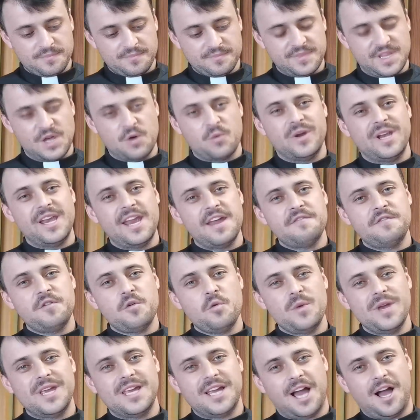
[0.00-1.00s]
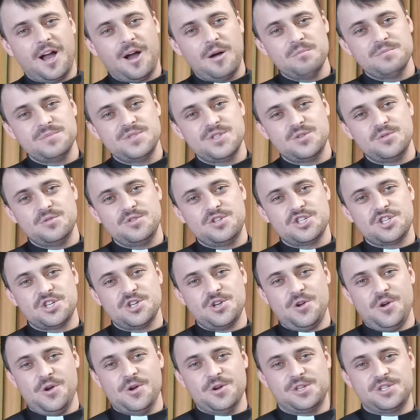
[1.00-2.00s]
that whenever we come to
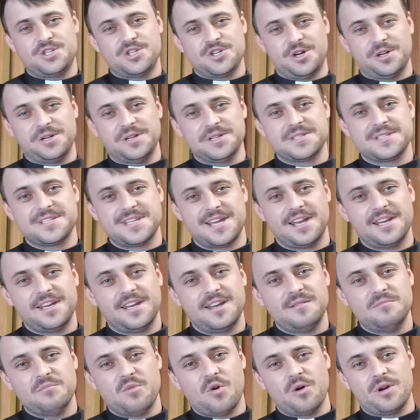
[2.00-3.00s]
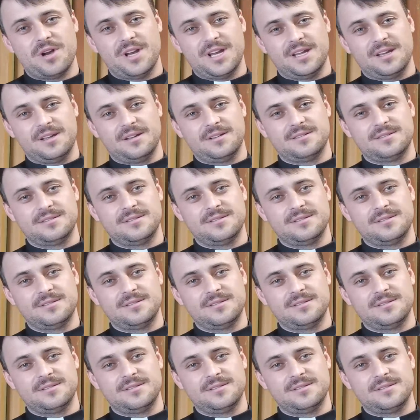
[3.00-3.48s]
church on a Sunday morning,